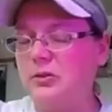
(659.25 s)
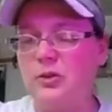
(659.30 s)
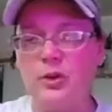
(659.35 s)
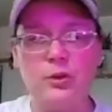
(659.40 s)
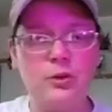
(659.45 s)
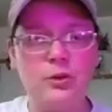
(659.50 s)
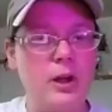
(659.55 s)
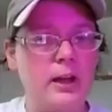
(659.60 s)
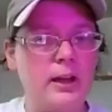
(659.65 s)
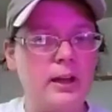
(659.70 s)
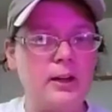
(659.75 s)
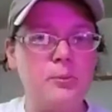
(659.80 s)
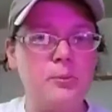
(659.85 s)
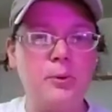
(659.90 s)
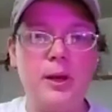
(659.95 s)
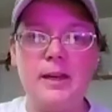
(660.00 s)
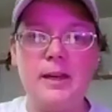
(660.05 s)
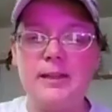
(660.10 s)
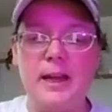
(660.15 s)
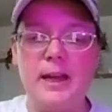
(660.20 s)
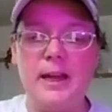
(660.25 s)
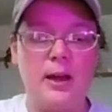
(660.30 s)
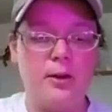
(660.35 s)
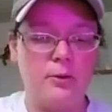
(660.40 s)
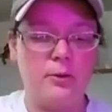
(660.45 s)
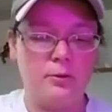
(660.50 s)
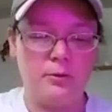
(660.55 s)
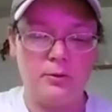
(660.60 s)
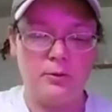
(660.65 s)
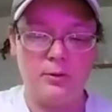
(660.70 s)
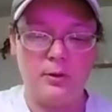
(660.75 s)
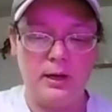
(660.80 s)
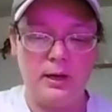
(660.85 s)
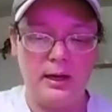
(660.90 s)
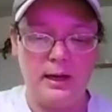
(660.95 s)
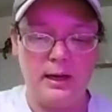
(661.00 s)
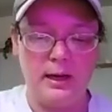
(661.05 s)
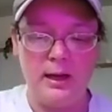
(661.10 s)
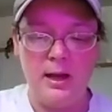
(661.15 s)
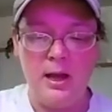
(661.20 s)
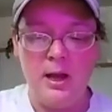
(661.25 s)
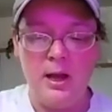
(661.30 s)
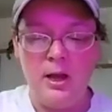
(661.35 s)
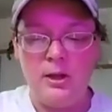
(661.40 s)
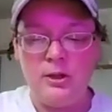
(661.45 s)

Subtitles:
they're not going to break down, okay?